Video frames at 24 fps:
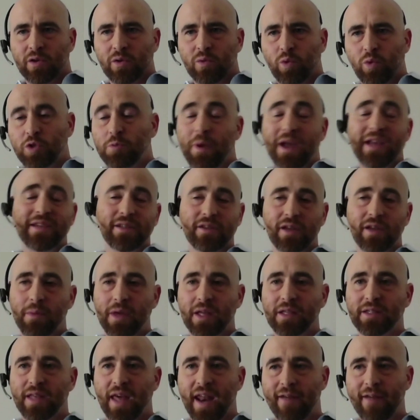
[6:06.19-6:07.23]
which basically
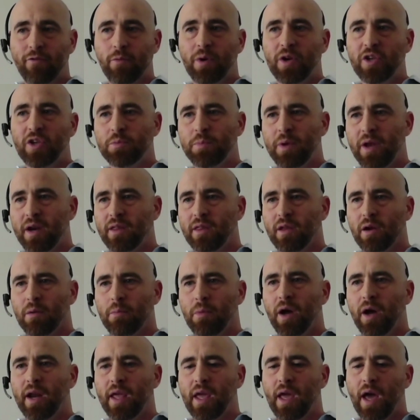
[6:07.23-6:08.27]
means that everybody's spending their
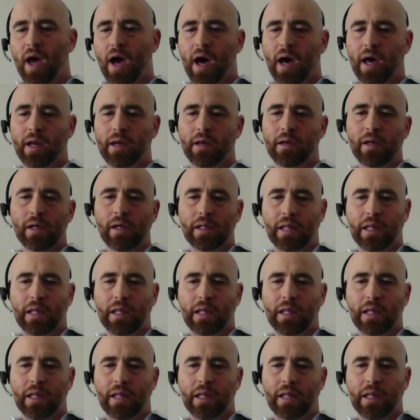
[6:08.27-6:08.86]
money on